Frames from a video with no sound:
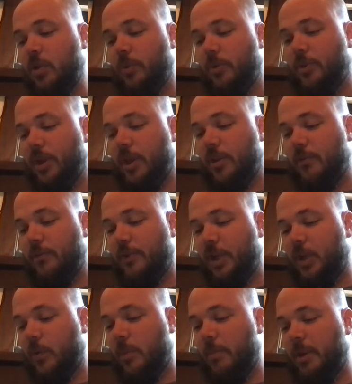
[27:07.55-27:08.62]
With another
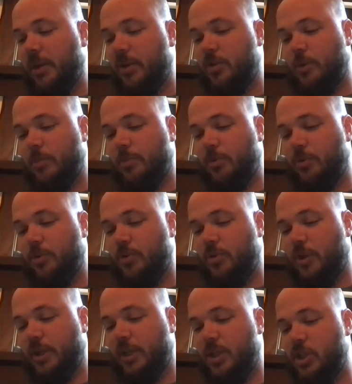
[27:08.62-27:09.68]
fellow, I made a trip through the
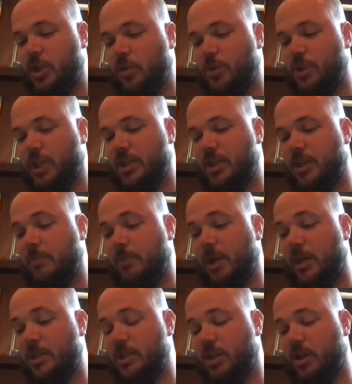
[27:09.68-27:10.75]
Truckee snow sheds in a
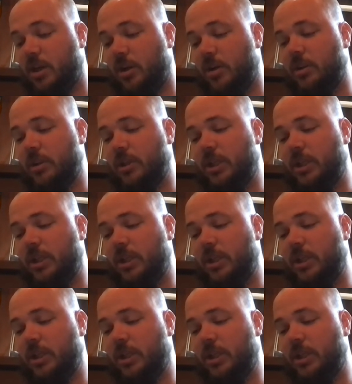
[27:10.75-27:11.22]
boxcar.